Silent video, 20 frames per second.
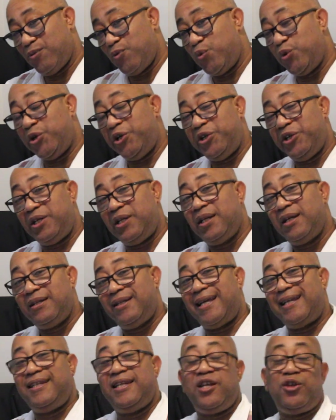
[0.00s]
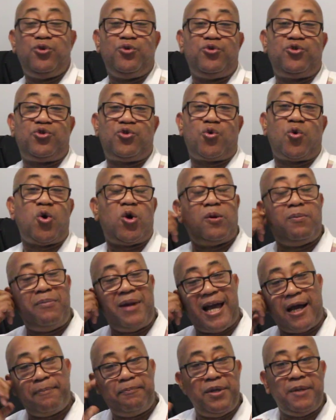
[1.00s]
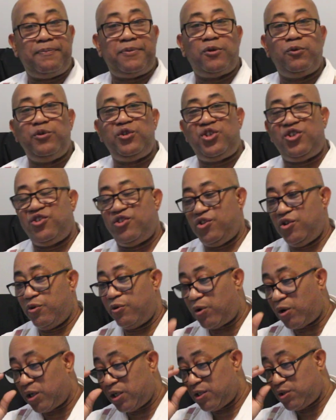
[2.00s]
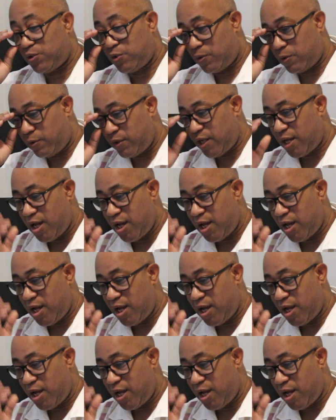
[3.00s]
word that they used to call black people, which is derogatory.